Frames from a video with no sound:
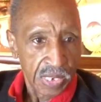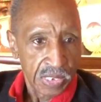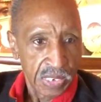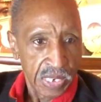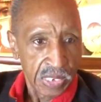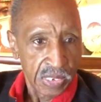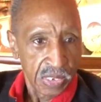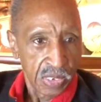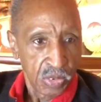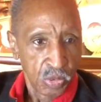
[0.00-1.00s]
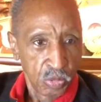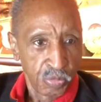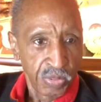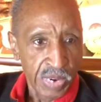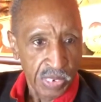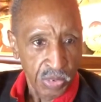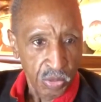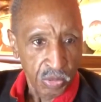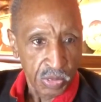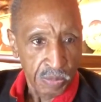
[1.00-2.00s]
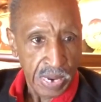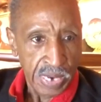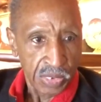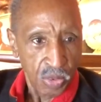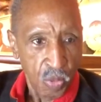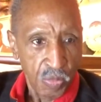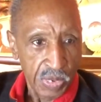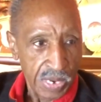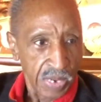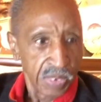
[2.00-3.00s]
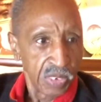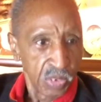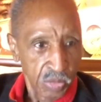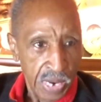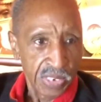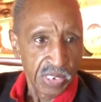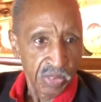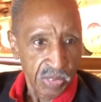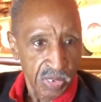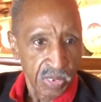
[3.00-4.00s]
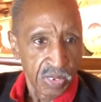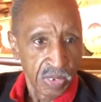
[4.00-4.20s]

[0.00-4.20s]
I sent two friend girls of mine over there to Nigeria.